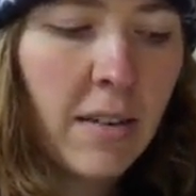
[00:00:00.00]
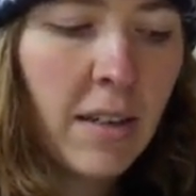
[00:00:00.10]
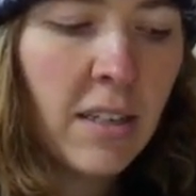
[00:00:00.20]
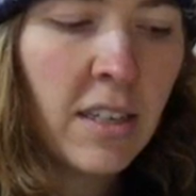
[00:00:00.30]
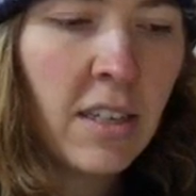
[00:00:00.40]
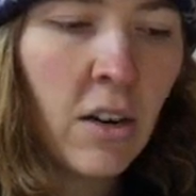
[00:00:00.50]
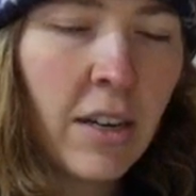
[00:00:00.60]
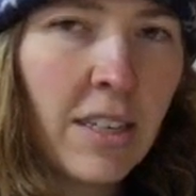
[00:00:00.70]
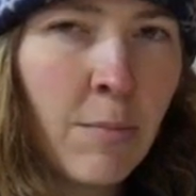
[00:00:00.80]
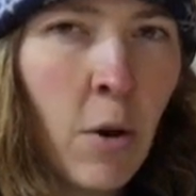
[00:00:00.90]
does it on
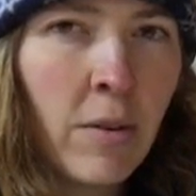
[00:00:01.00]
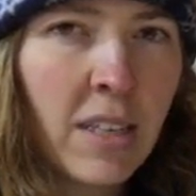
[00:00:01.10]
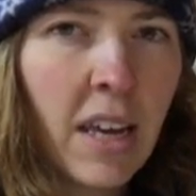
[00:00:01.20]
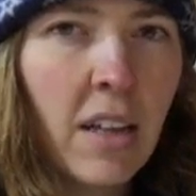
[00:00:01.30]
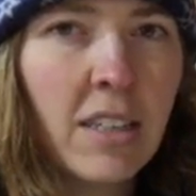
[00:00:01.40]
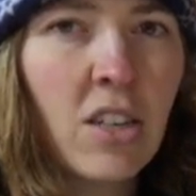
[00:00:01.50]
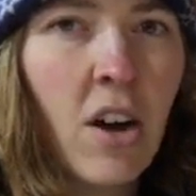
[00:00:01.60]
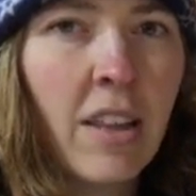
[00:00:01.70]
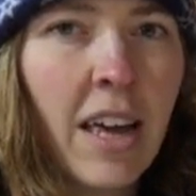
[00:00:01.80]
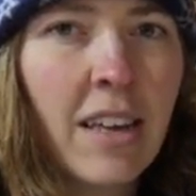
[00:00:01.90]
a small scale. It's
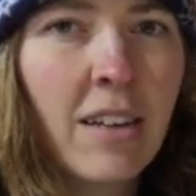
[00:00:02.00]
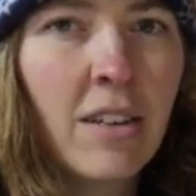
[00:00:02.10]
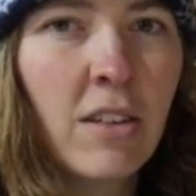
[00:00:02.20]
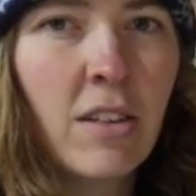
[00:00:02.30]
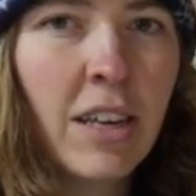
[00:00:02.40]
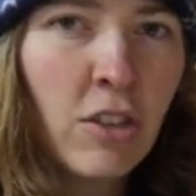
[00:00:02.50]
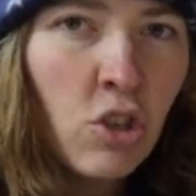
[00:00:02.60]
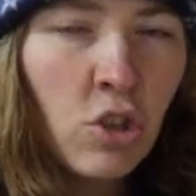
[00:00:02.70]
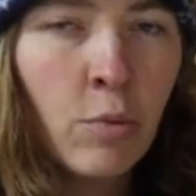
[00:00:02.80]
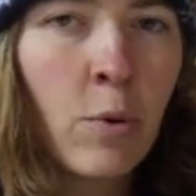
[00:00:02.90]
not like like
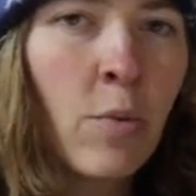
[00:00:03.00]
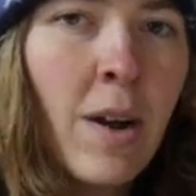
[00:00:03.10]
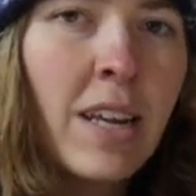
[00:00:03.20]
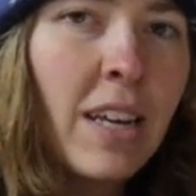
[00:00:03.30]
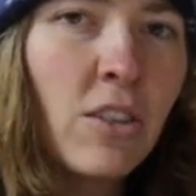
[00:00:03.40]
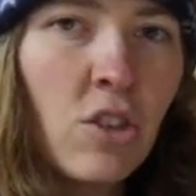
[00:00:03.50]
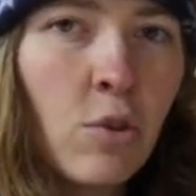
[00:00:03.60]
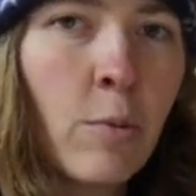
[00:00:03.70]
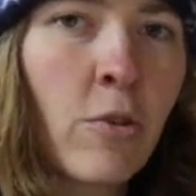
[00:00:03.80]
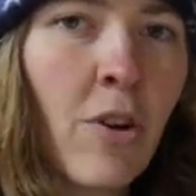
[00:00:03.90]
super runny and
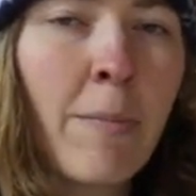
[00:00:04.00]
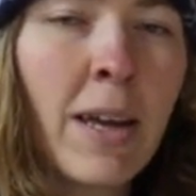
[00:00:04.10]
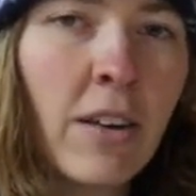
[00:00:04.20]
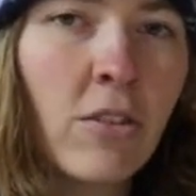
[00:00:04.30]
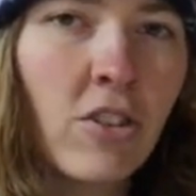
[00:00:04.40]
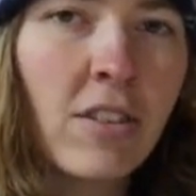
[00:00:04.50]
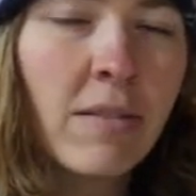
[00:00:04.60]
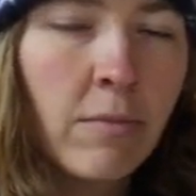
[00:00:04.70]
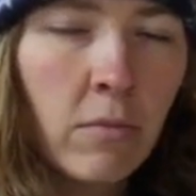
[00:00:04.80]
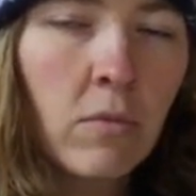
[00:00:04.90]
super dripping. It'll just
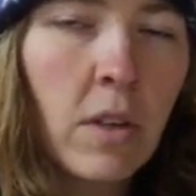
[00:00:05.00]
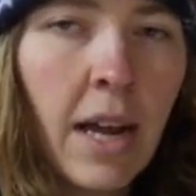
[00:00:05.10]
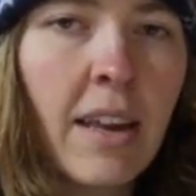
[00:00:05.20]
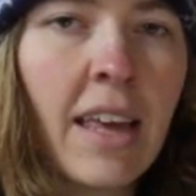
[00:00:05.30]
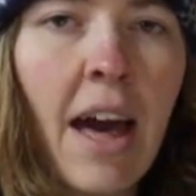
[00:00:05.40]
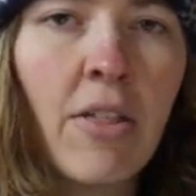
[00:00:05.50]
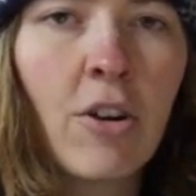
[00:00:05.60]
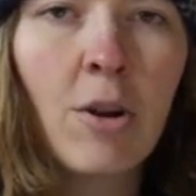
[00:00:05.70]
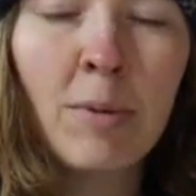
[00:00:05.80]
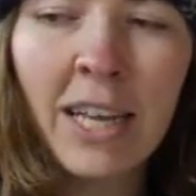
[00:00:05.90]
kind of gather
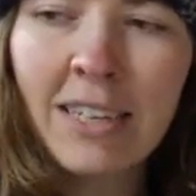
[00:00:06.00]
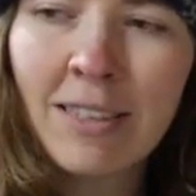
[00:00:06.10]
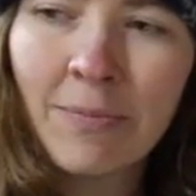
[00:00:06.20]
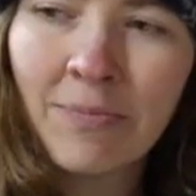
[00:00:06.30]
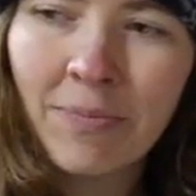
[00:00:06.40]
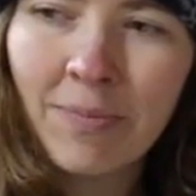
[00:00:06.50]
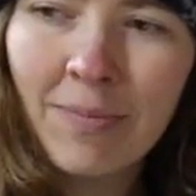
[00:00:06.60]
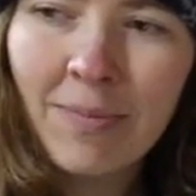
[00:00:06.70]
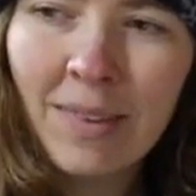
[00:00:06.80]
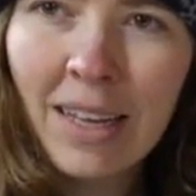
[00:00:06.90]
in a place.
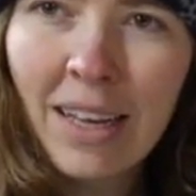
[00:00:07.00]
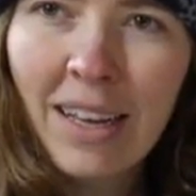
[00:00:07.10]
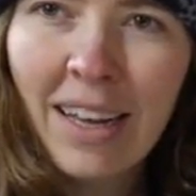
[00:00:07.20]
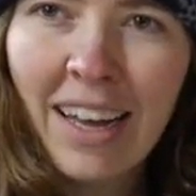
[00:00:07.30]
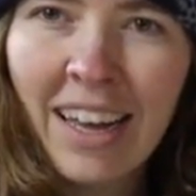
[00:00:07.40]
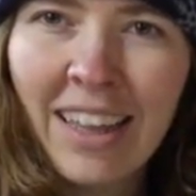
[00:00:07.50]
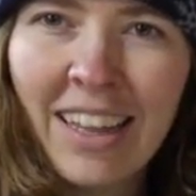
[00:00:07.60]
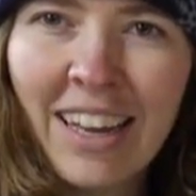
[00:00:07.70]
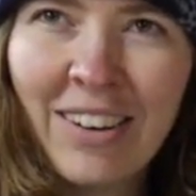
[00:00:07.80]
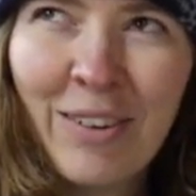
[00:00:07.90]
And
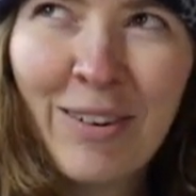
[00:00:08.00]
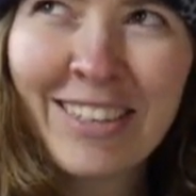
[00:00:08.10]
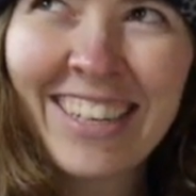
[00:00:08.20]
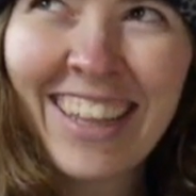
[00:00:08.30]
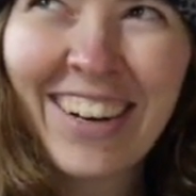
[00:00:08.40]
then what was the other